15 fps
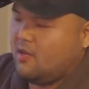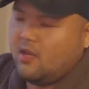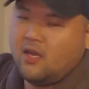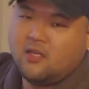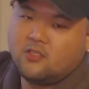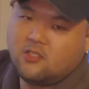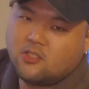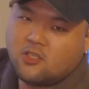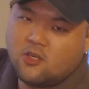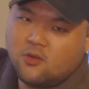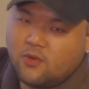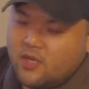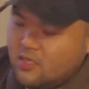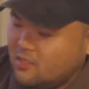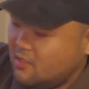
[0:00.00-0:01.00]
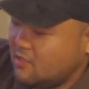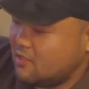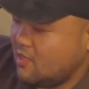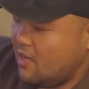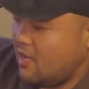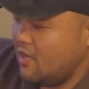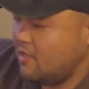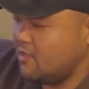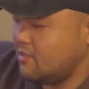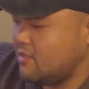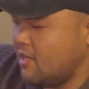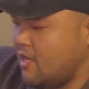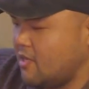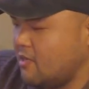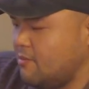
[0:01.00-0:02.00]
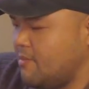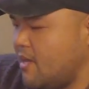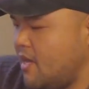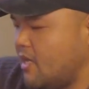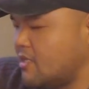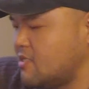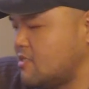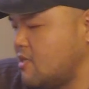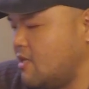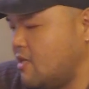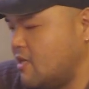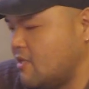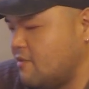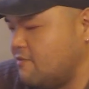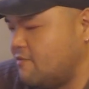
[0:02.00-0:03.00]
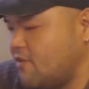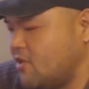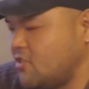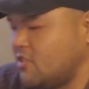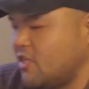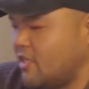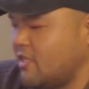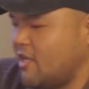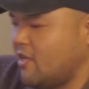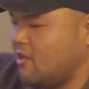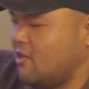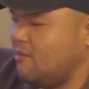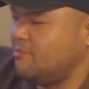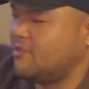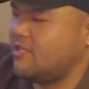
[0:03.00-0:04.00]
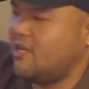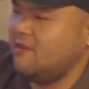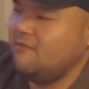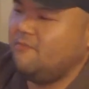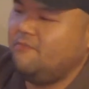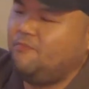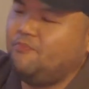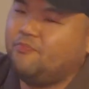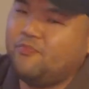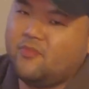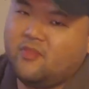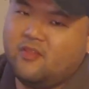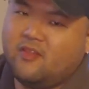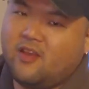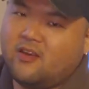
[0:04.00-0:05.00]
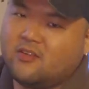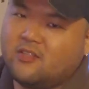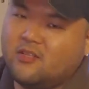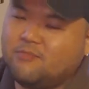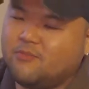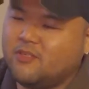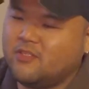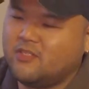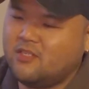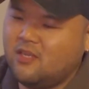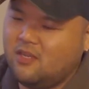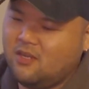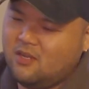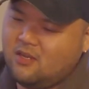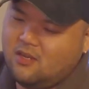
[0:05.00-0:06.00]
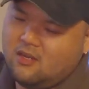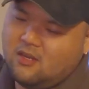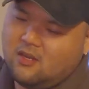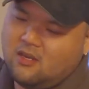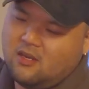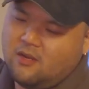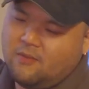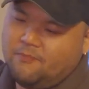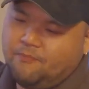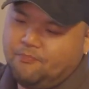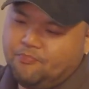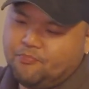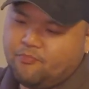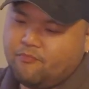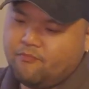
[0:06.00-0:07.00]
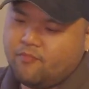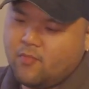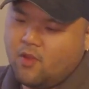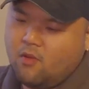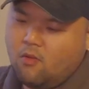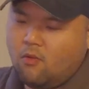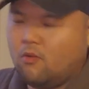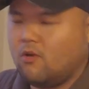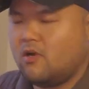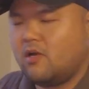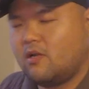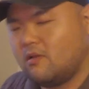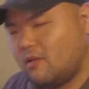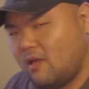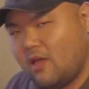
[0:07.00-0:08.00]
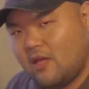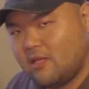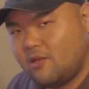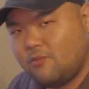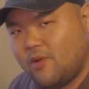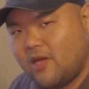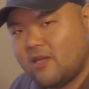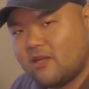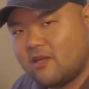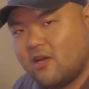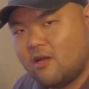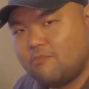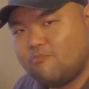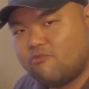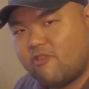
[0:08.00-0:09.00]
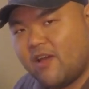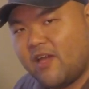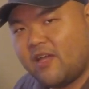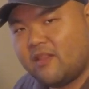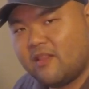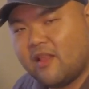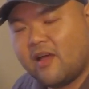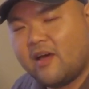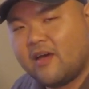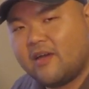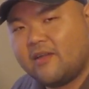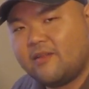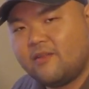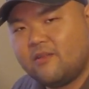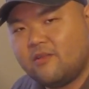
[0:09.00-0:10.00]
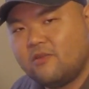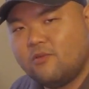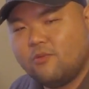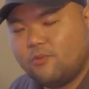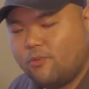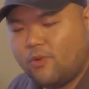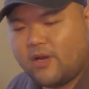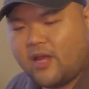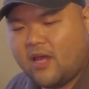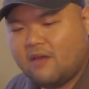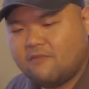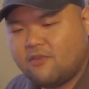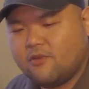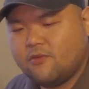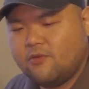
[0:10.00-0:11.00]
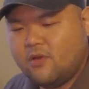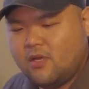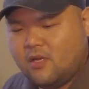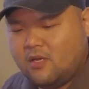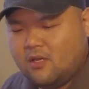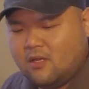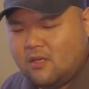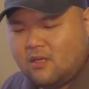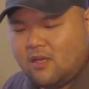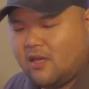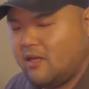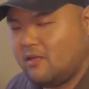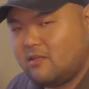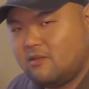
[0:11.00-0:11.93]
Now, because this is the Blackfish edition of my tackle box, everything inside the bag is tailored for blackfishing. So the first thing in the bag, and this